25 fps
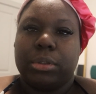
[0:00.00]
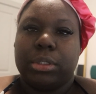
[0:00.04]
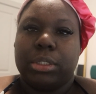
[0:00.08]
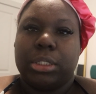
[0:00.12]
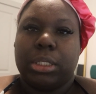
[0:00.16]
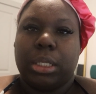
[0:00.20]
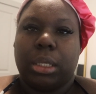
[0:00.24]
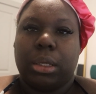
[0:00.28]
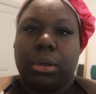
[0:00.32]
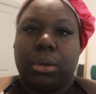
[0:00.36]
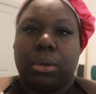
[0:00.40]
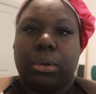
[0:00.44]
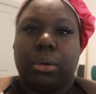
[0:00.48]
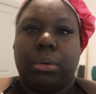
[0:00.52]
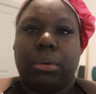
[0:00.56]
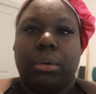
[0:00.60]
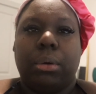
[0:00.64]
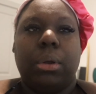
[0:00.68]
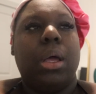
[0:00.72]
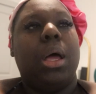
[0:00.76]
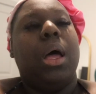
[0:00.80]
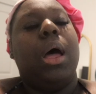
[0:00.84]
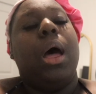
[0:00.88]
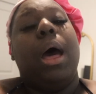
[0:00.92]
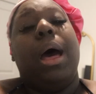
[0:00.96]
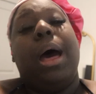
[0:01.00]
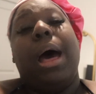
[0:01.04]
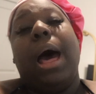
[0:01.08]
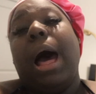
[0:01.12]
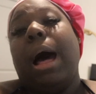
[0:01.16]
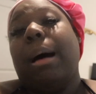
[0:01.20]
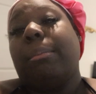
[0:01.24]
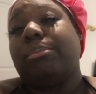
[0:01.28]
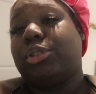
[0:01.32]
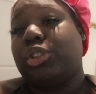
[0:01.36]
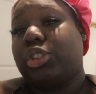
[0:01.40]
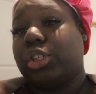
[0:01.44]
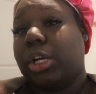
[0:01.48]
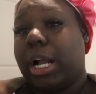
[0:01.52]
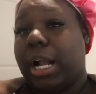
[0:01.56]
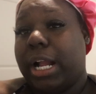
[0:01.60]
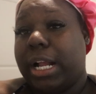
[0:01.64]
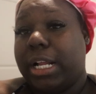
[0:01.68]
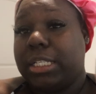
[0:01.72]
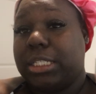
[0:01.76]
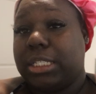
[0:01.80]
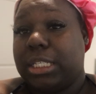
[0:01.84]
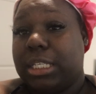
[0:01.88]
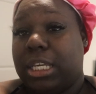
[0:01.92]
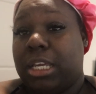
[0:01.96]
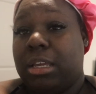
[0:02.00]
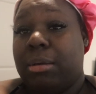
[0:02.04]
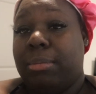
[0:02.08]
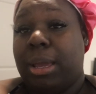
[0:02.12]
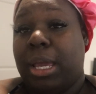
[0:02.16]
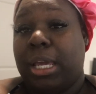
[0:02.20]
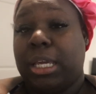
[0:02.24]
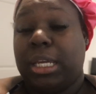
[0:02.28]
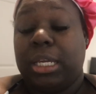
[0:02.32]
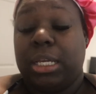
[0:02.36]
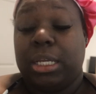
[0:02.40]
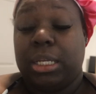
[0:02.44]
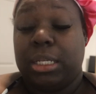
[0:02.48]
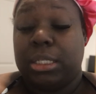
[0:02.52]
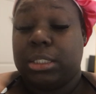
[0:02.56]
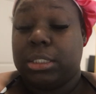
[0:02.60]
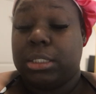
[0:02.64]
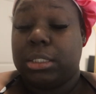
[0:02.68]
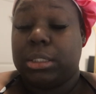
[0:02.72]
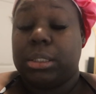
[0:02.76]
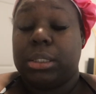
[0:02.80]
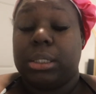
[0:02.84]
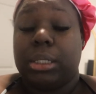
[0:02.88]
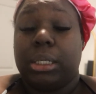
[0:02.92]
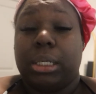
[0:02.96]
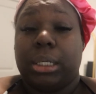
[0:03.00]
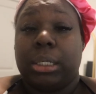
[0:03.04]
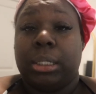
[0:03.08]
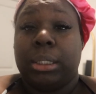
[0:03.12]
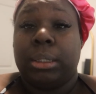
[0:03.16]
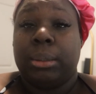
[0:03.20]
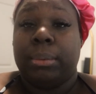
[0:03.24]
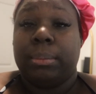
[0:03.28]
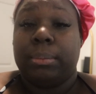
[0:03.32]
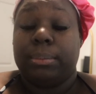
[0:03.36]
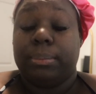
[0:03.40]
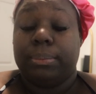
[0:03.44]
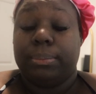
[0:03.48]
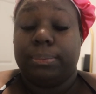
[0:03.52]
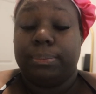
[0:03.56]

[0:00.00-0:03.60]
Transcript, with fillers: So I'm trying to get back into um,